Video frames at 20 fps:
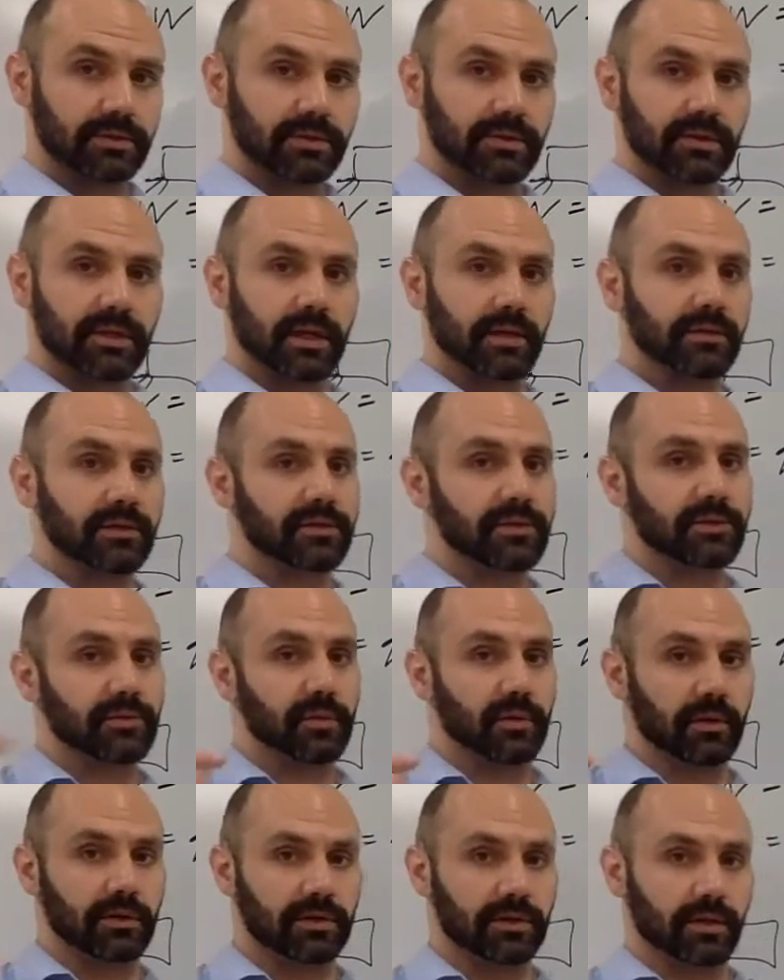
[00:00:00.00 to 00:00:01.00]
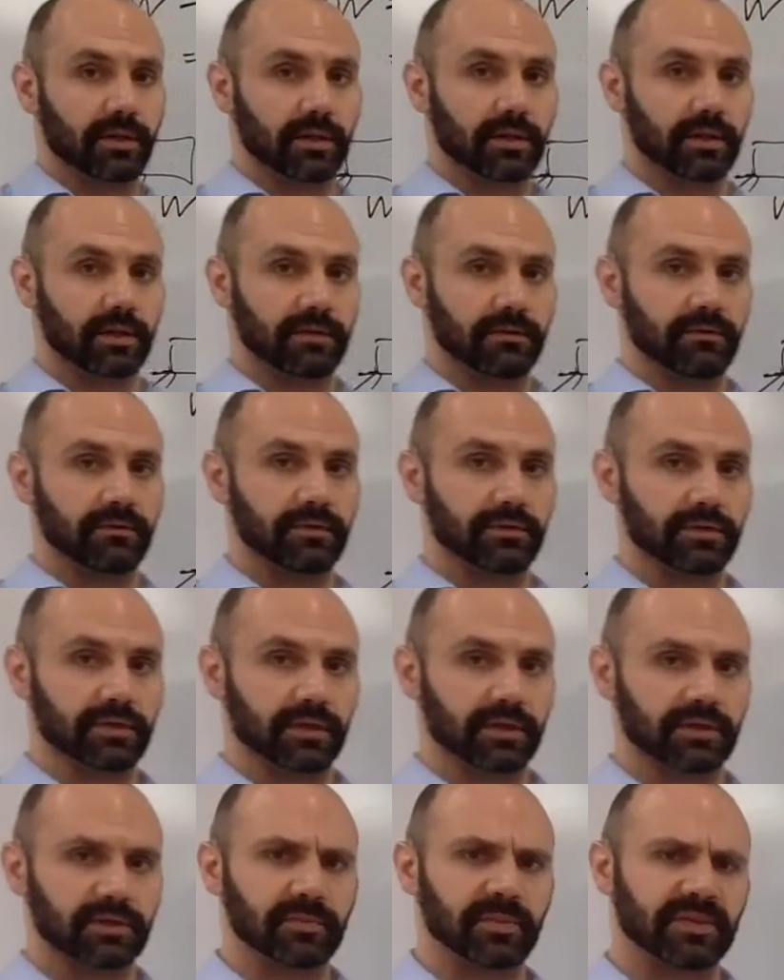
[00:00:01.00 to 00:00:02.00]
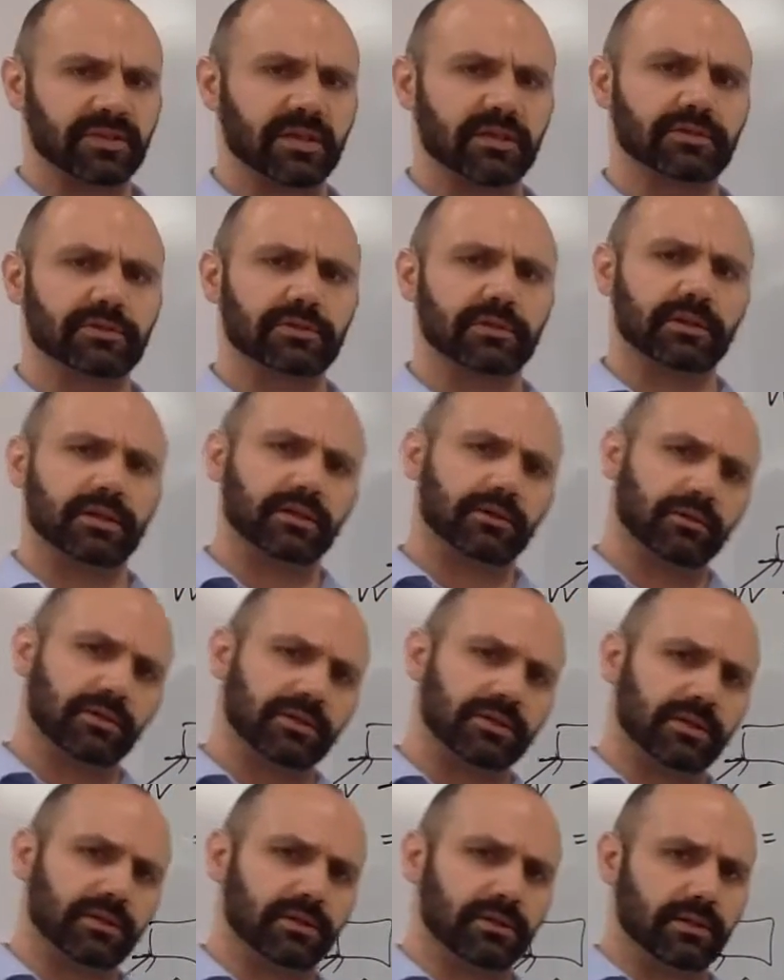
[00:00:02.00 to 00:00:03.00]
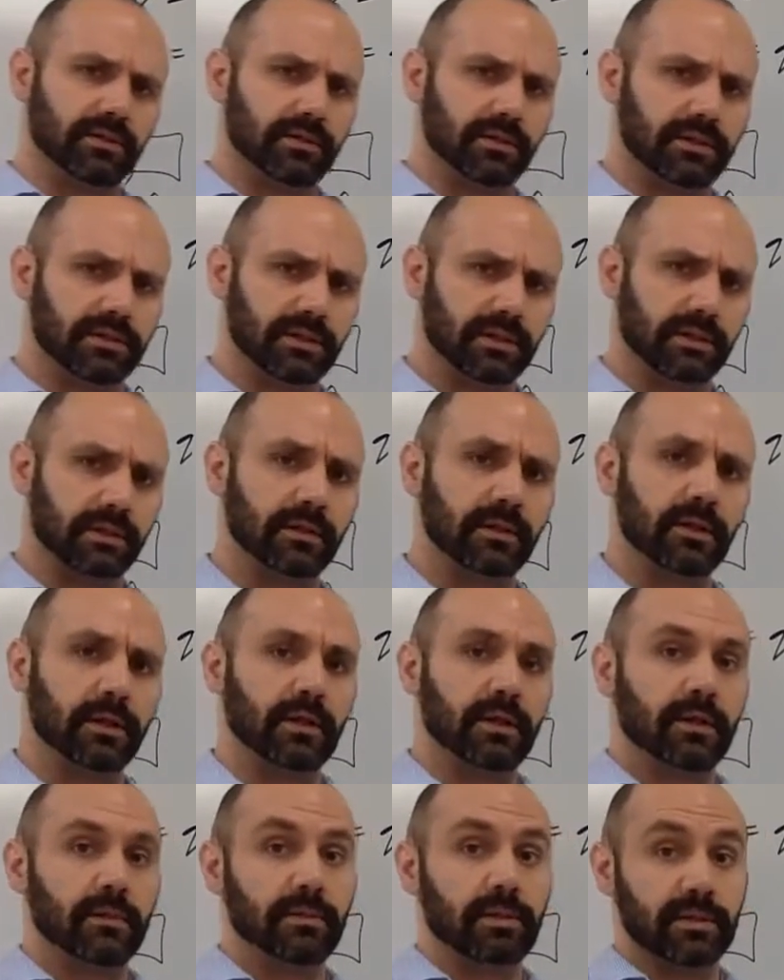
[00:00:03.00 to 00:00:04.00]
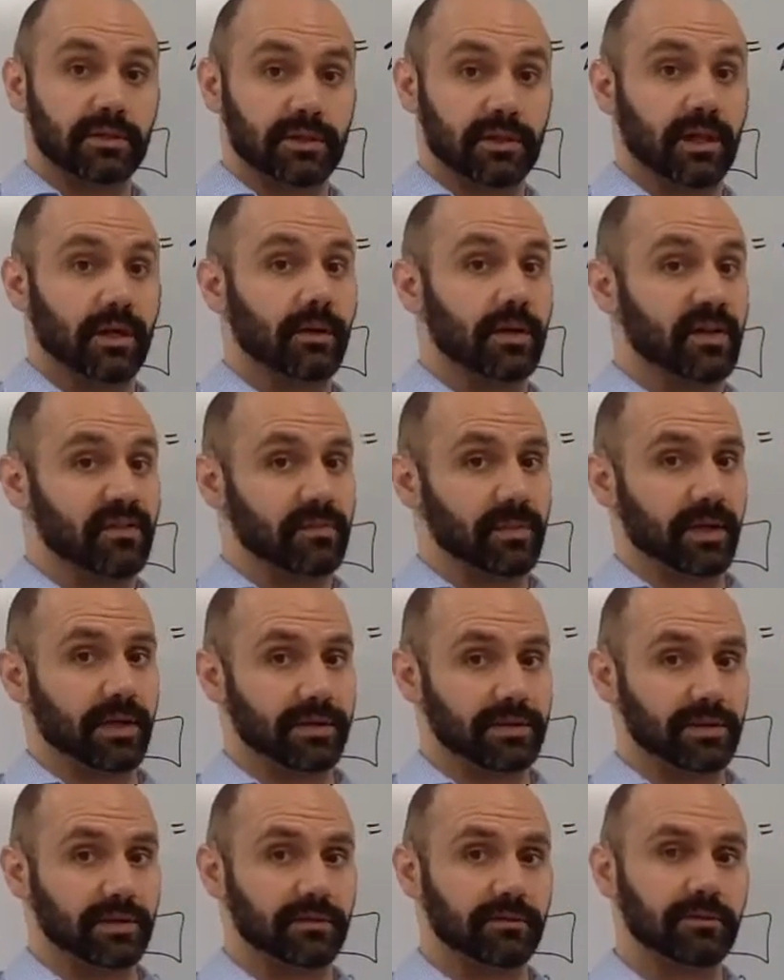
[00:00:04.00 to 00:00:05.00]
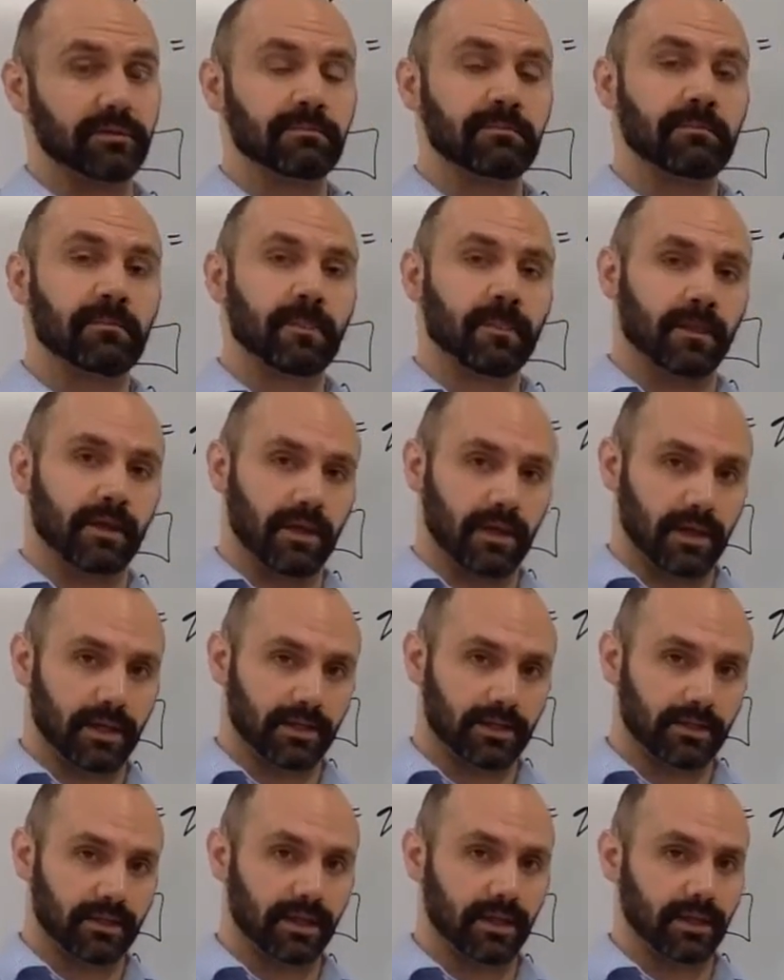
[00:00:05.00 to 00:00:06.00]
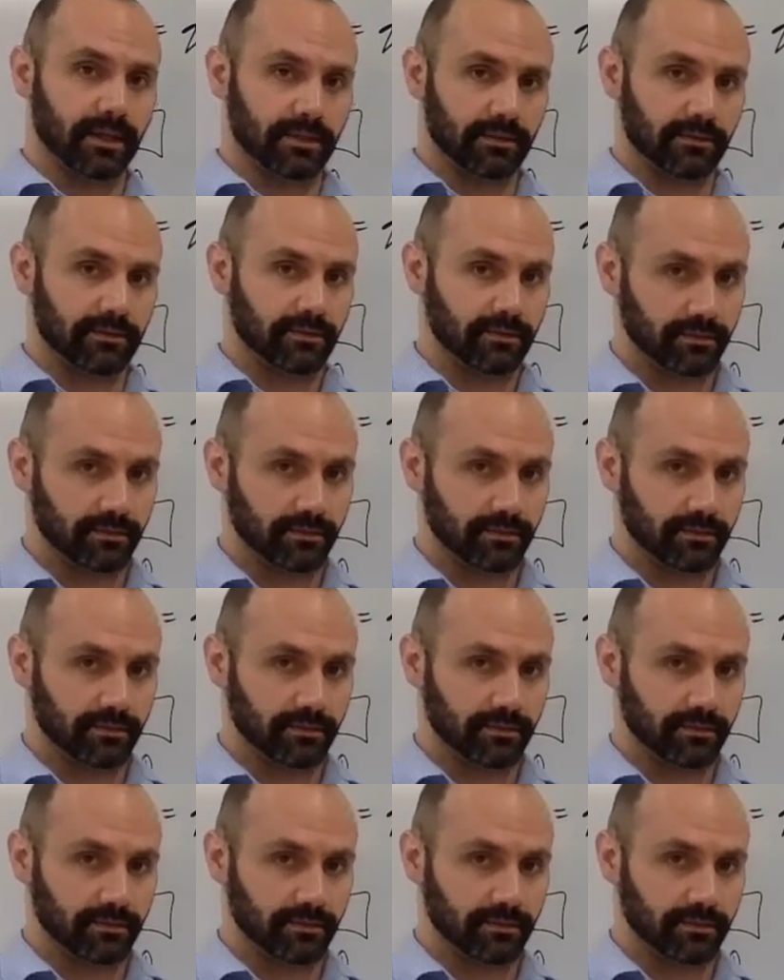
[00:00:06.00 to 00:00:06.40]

See, now this is where it's going to get confusing. Is potential increasing, decreasing? Because now we have positive and negative.